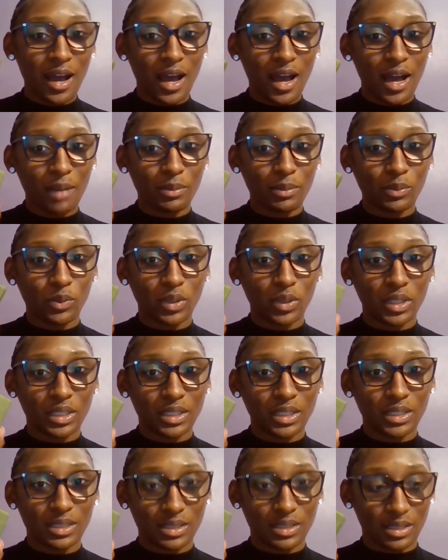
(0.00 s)
I've been wanting
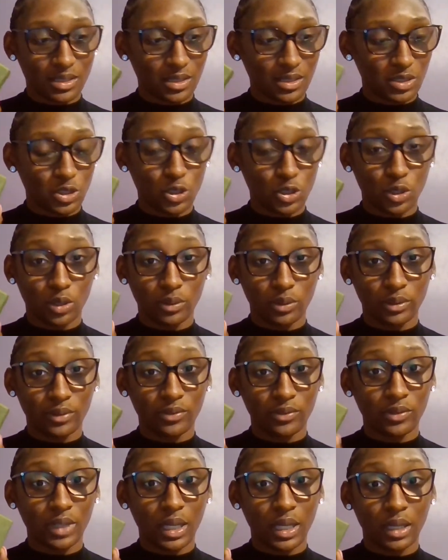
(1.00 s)
this jewelry
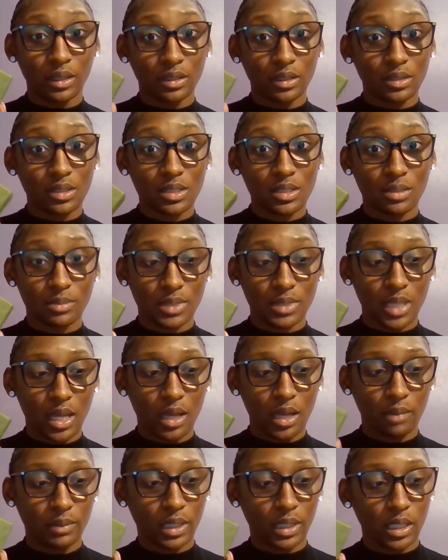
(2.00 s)
for like some
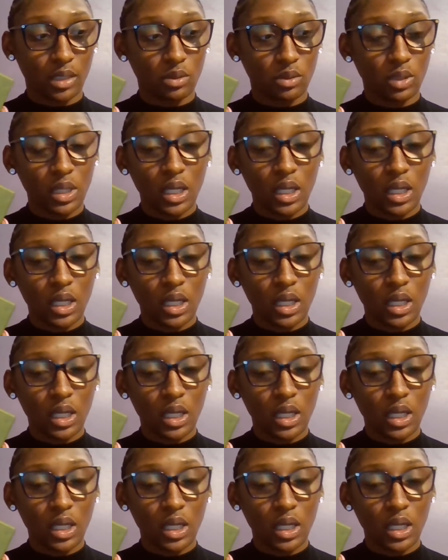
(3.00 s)
time now.